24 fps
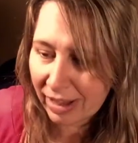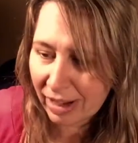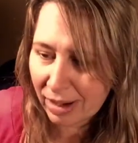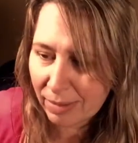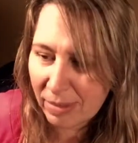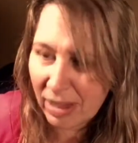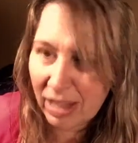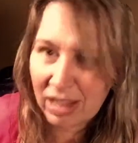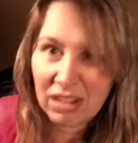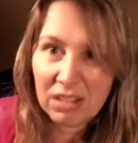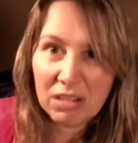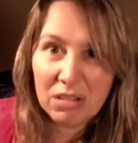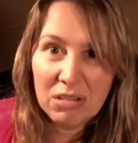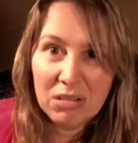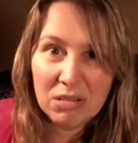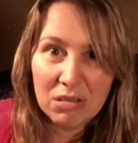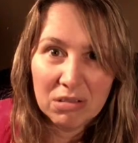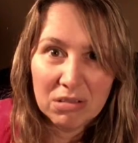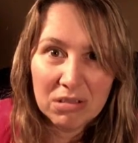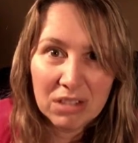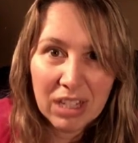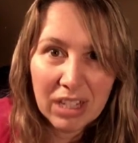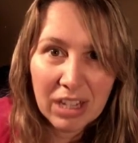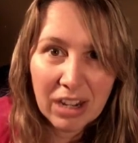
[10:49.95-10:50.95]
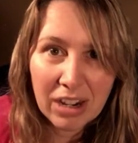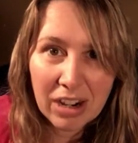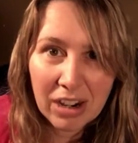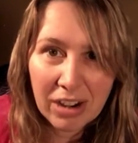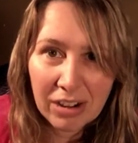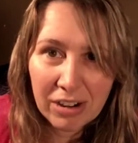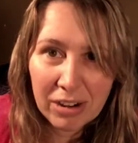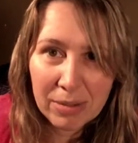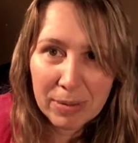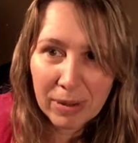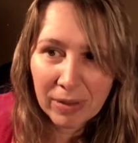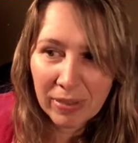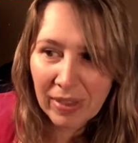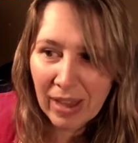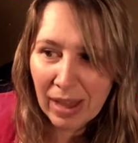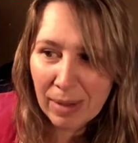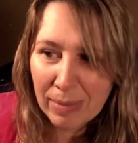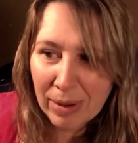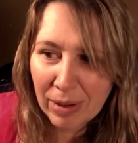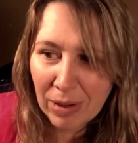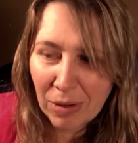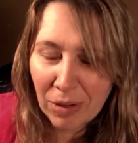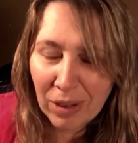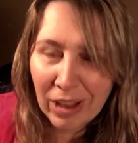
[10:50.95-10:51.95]
Then I'm like, oh, I heard about that
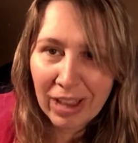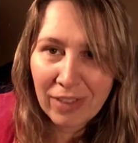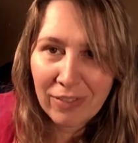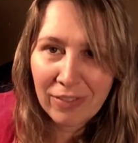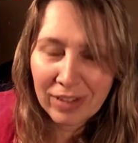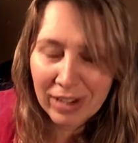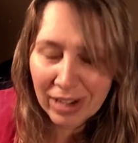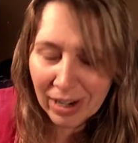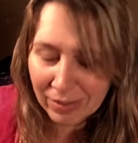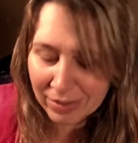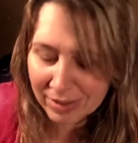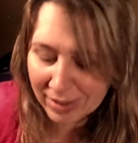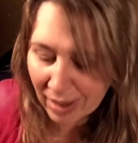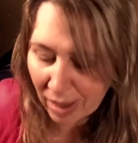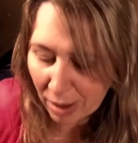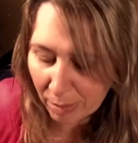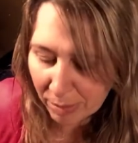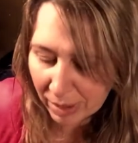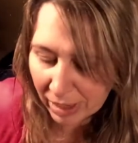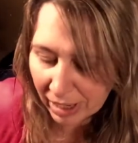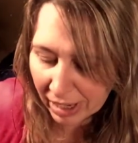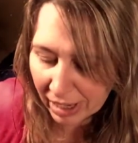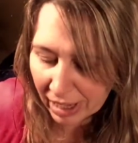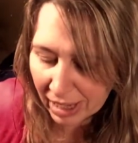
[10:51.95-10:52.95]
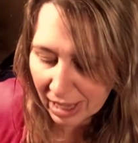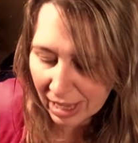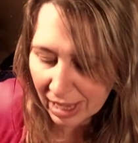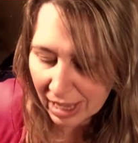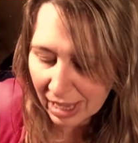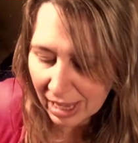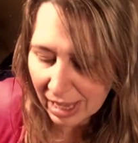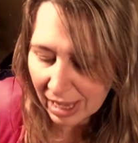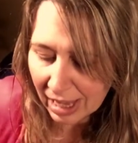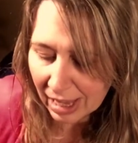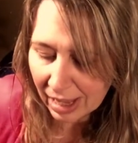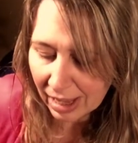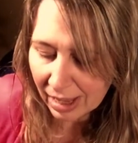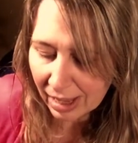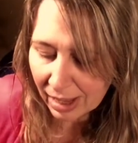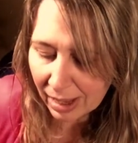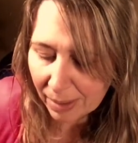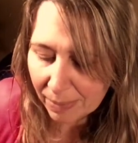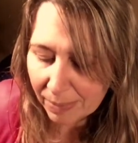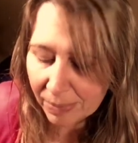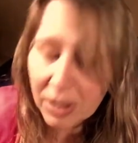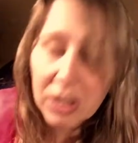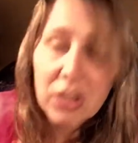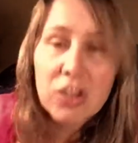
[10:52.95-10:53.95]
my whole life and now it's happening.
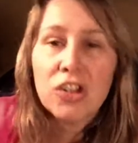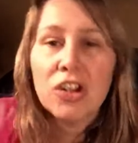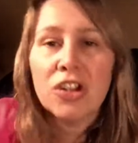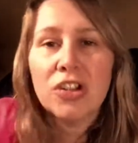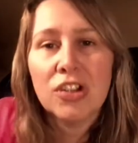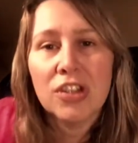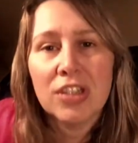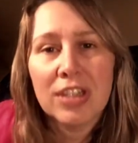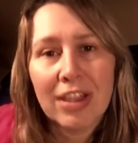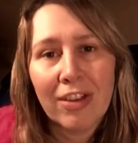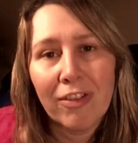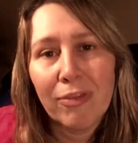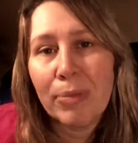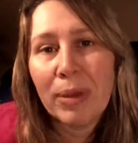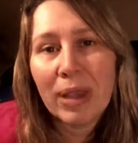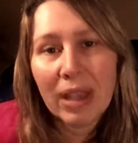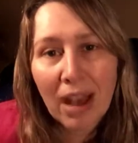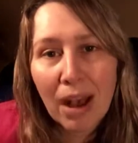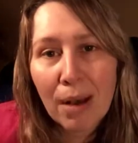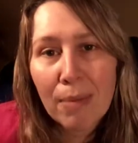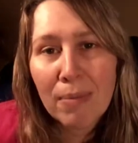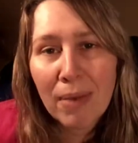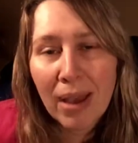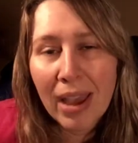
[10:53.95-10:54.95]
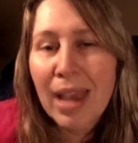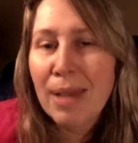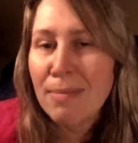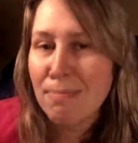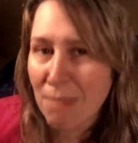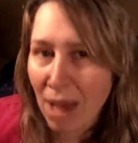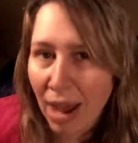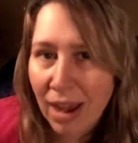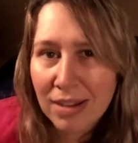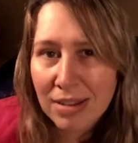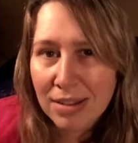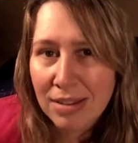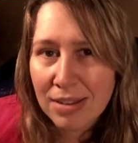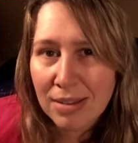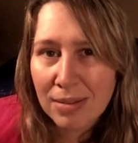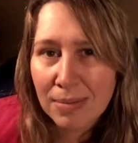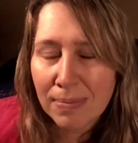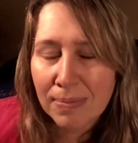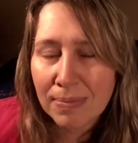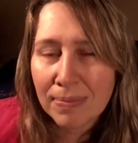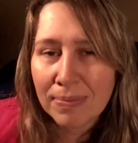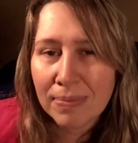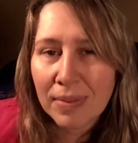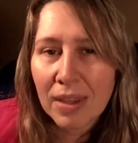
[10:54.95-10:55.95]
Churches have become a mess.
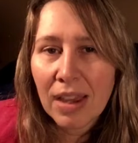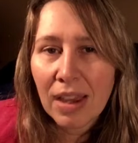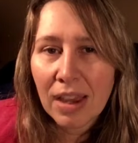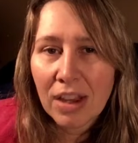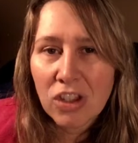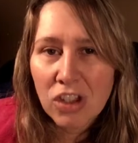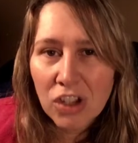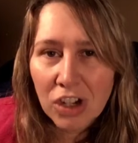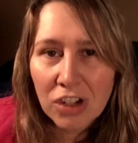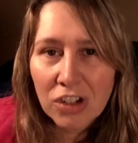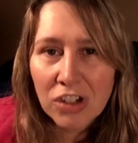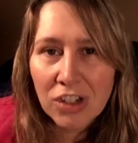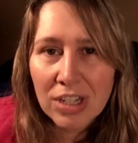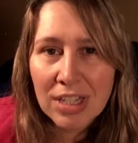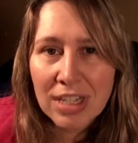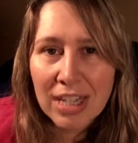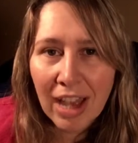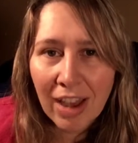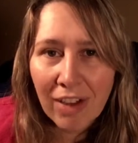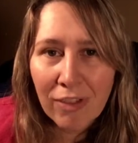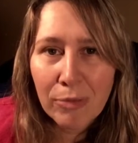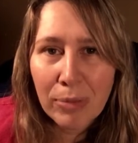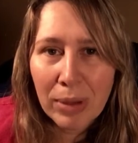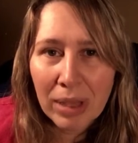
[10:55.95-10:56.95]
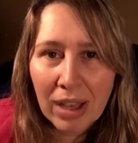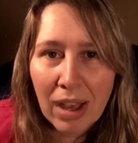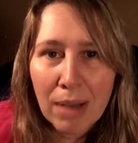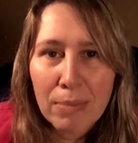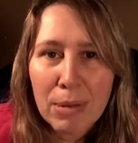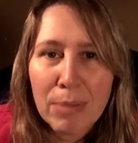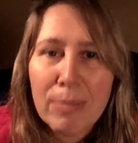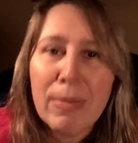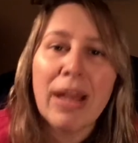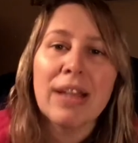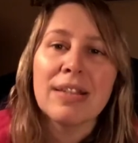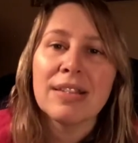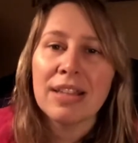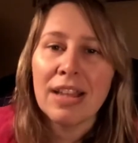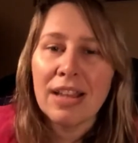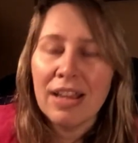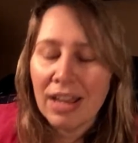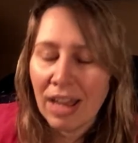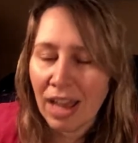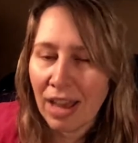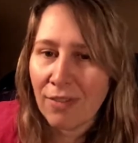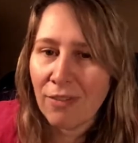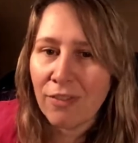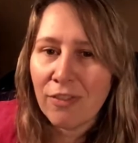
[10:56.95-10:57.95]
Churches have become a mess,
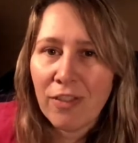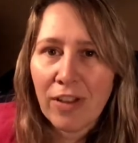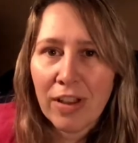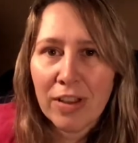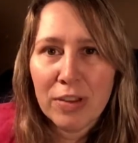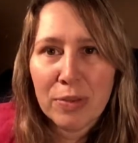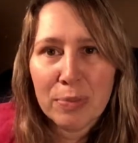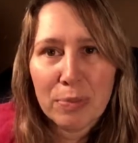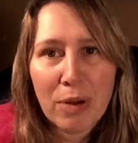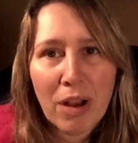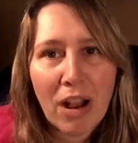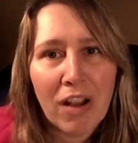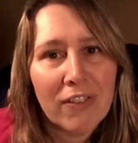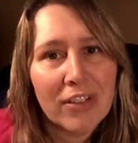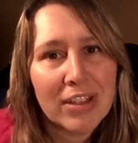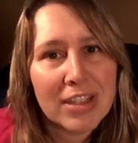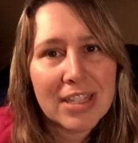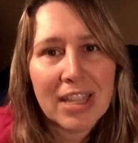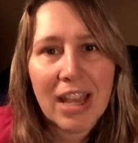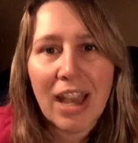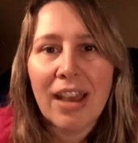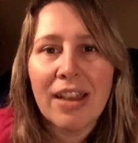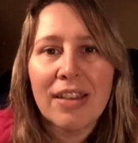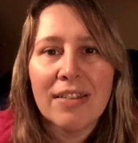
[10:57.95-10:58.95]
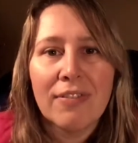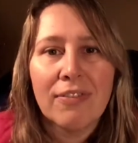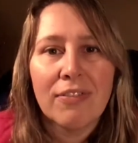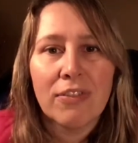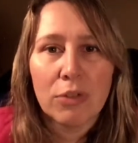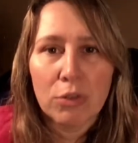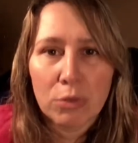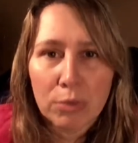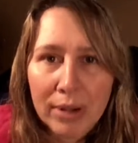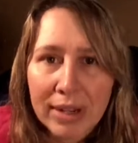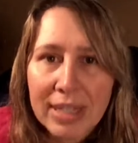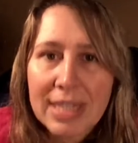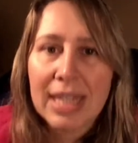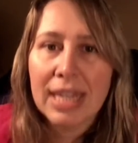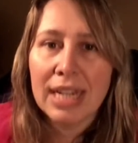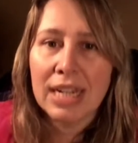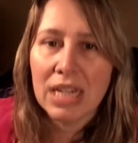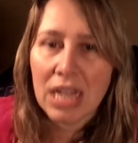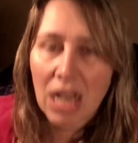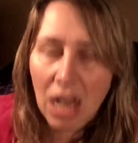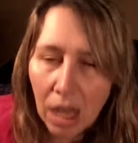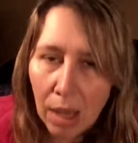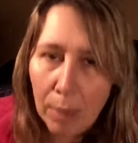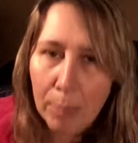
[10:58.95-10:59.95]
and false prophets have
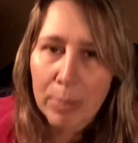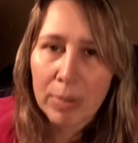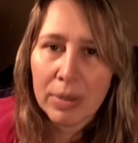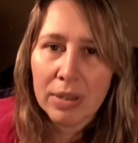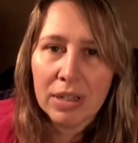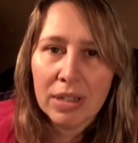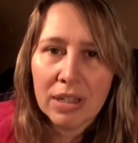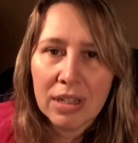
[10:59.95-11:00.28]
risen up.